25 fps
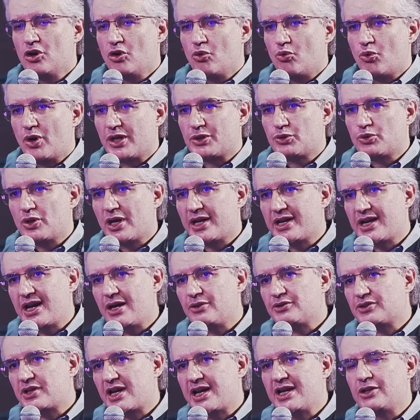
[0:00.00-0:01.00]
What we are
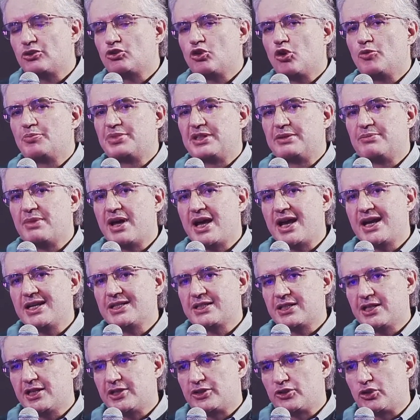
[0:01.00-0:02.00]
now trying to
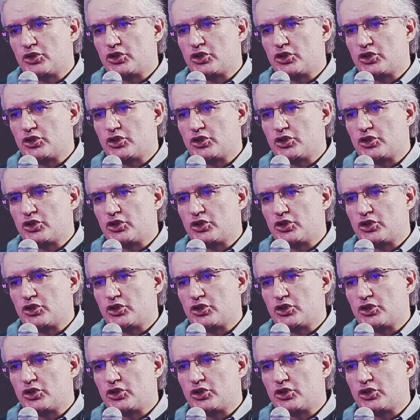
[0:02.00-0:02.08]
optimize is the